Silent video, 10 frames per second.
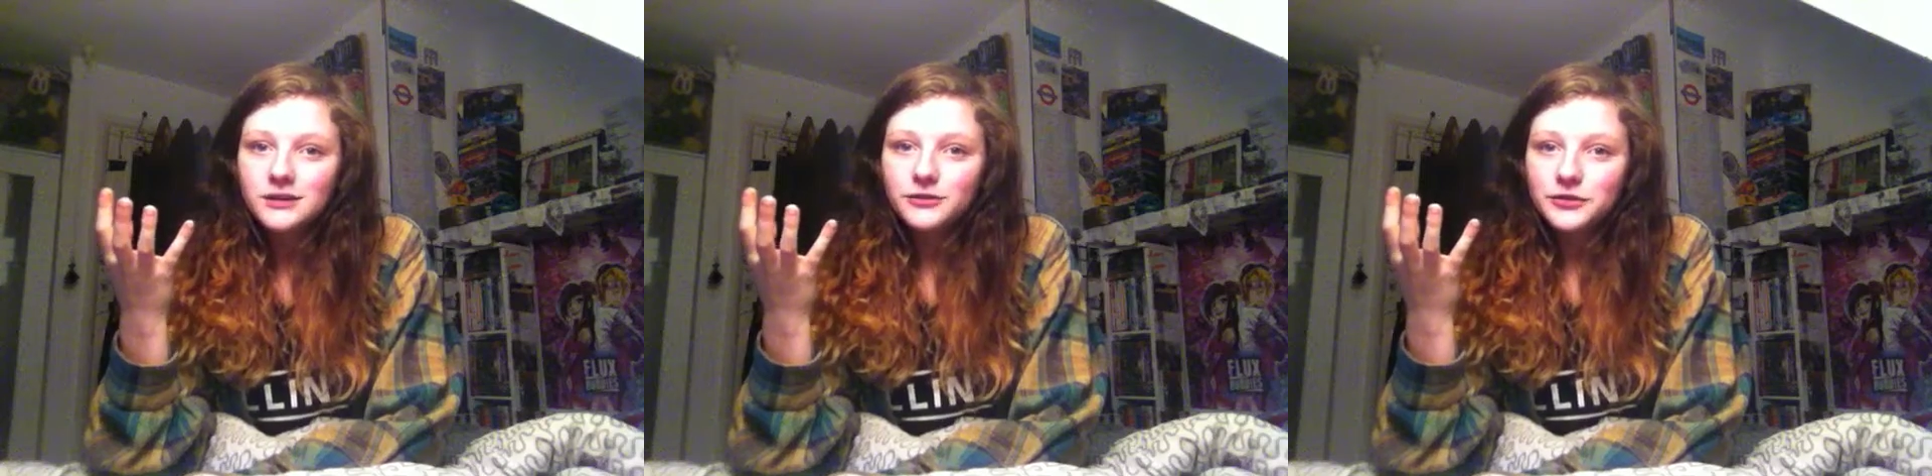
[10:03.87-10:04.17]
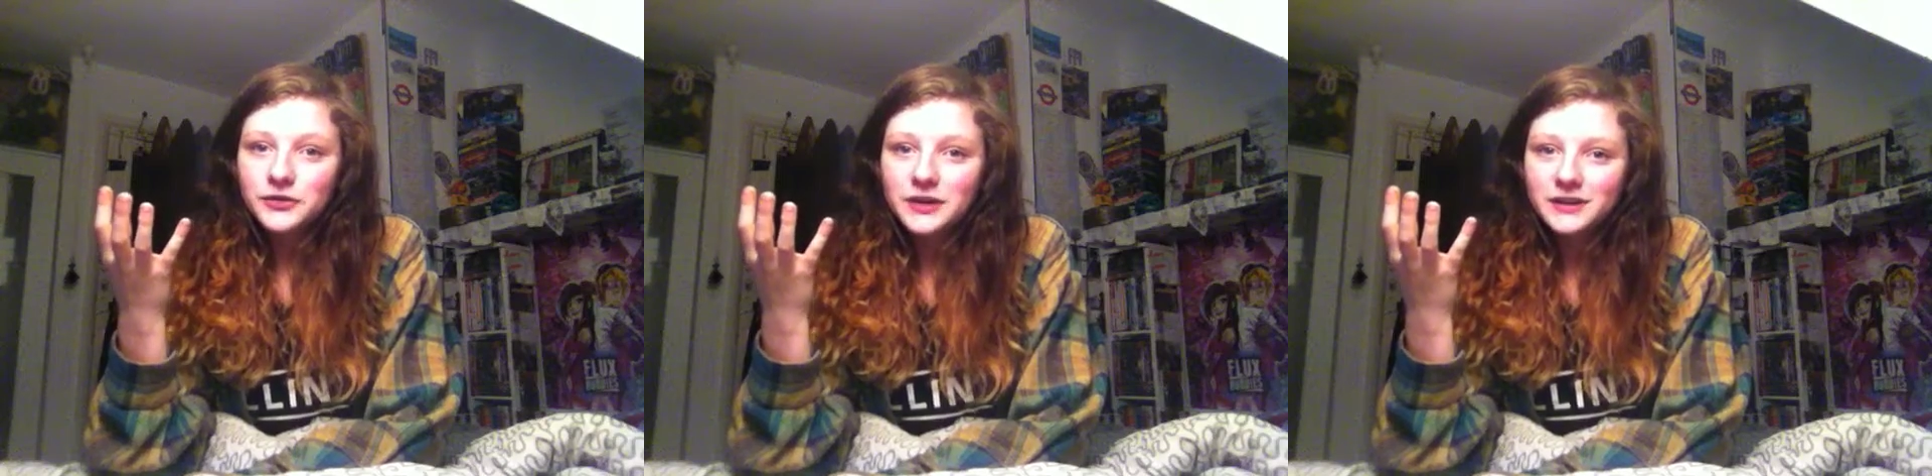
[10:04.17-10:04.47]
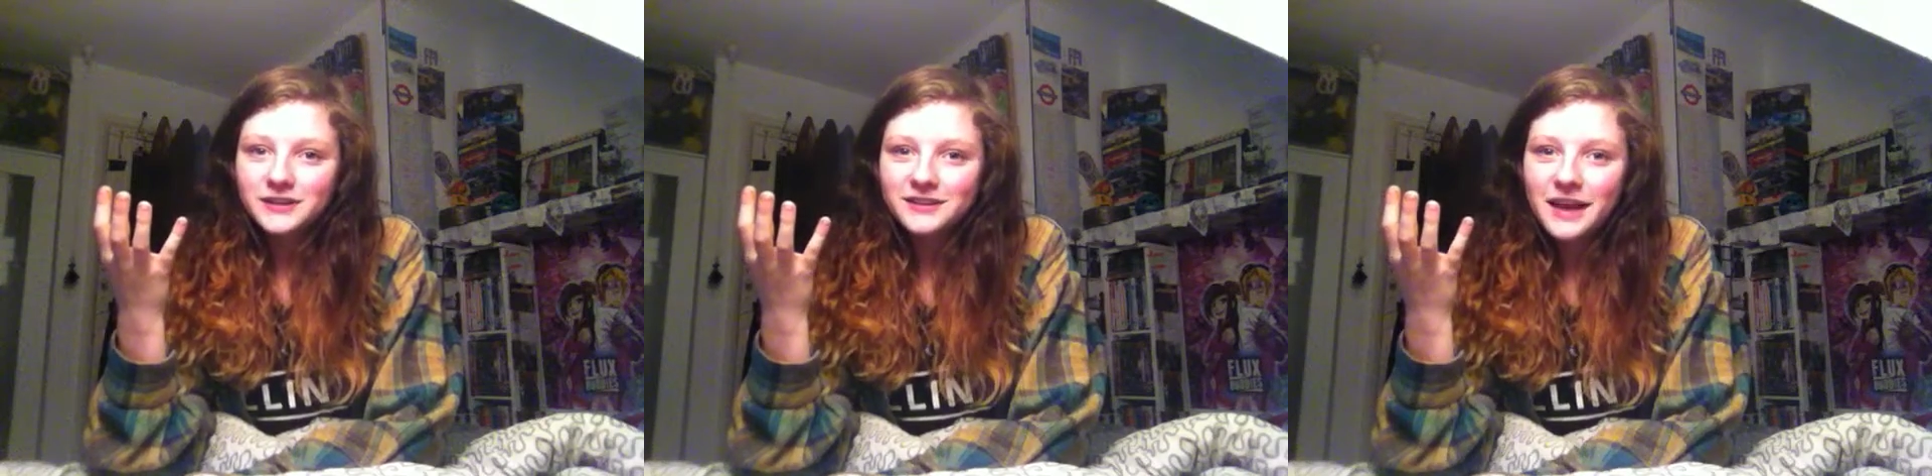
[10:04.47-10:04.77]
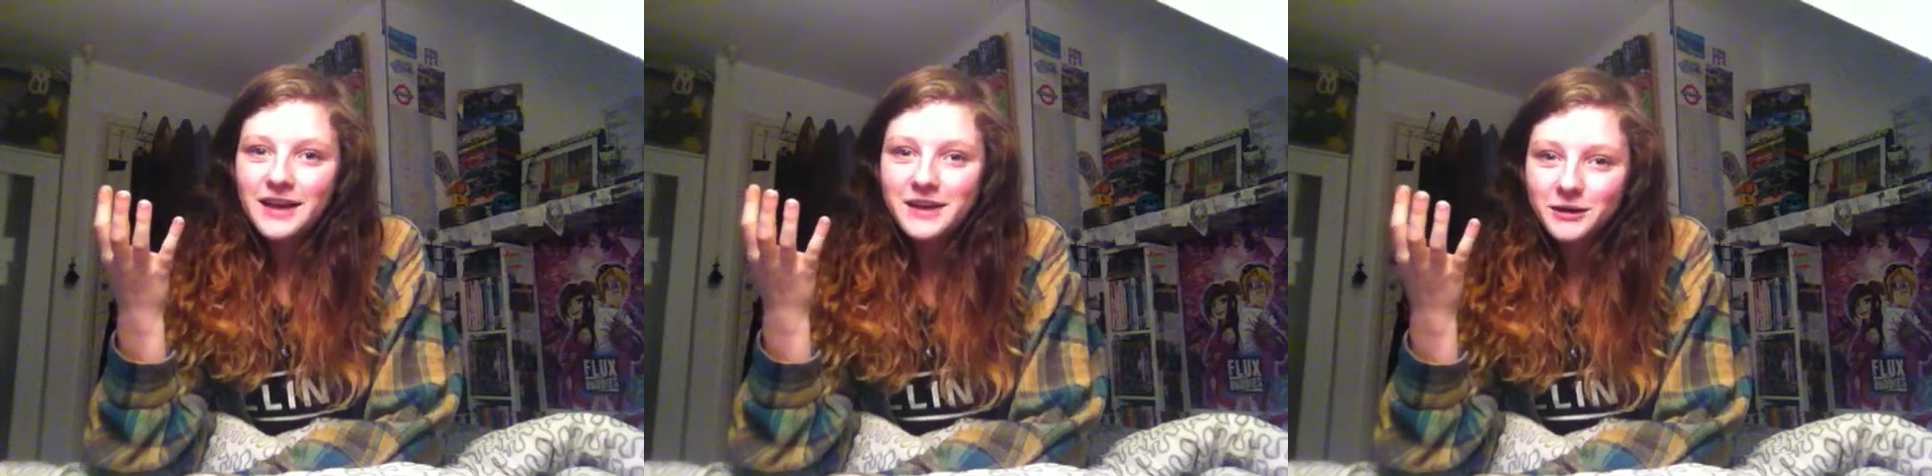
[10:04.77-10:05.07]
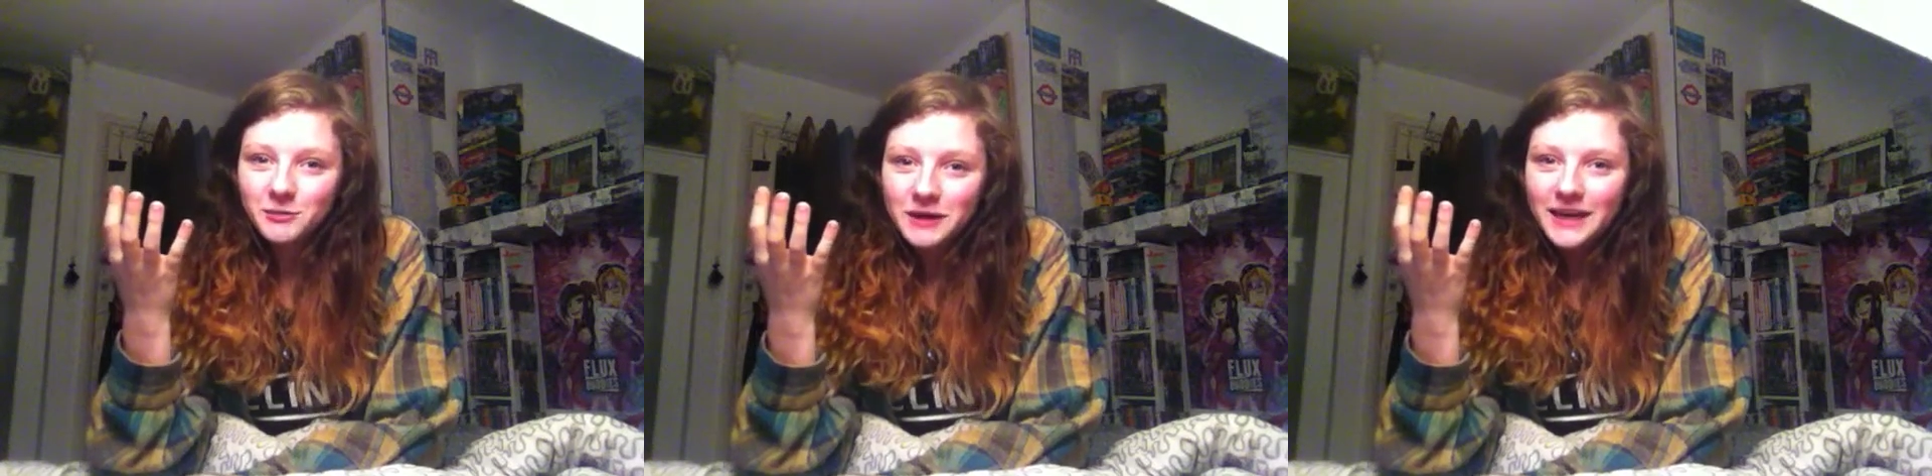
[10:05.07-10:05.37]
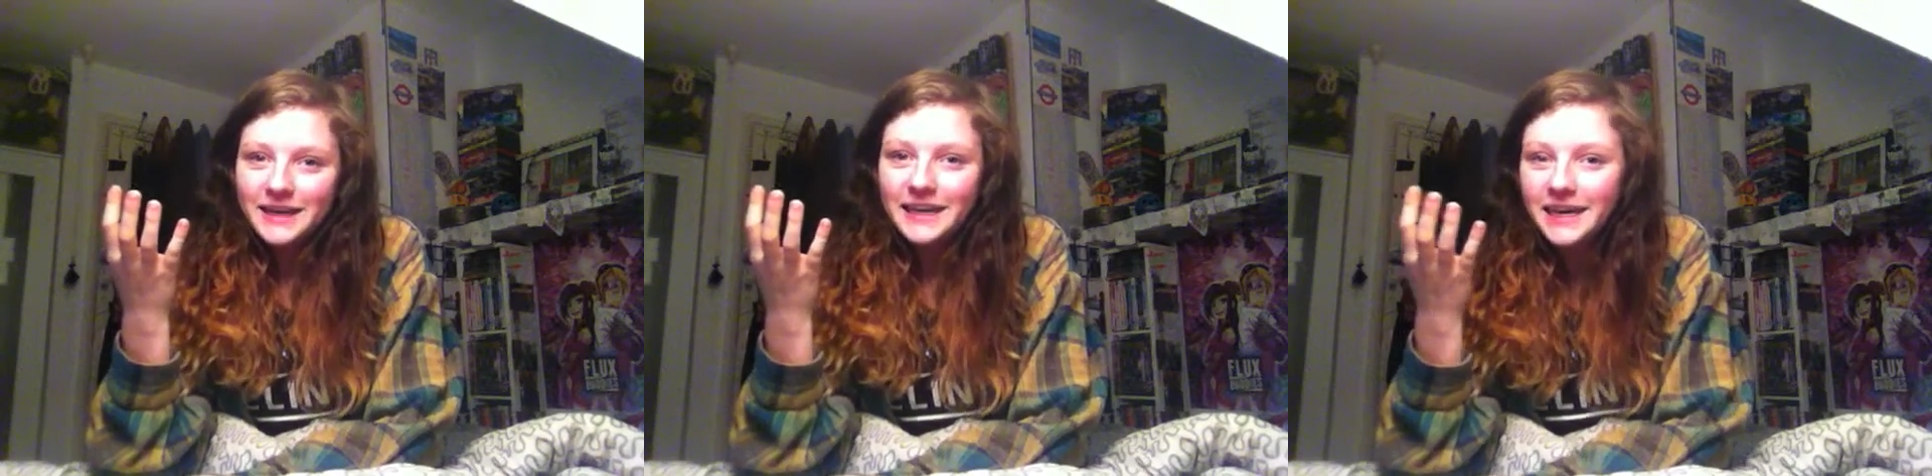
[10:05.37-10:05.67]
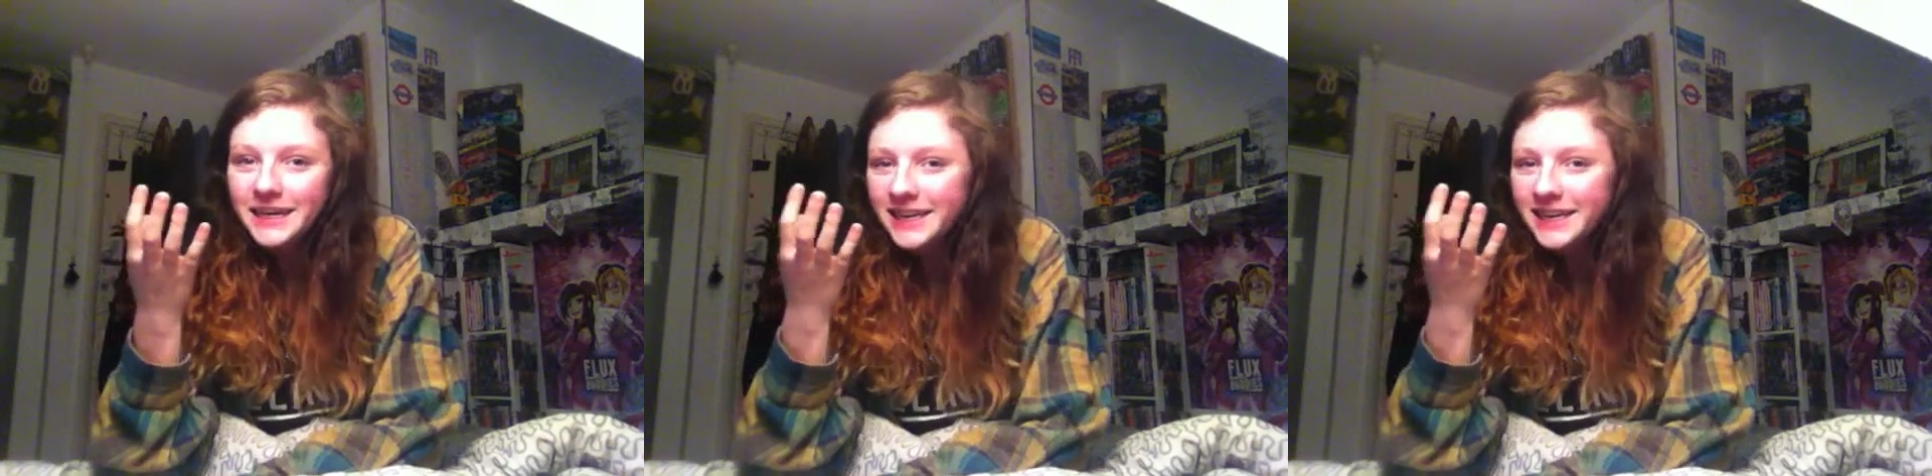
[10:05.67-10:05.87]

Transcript: For fuck's sake, Millie!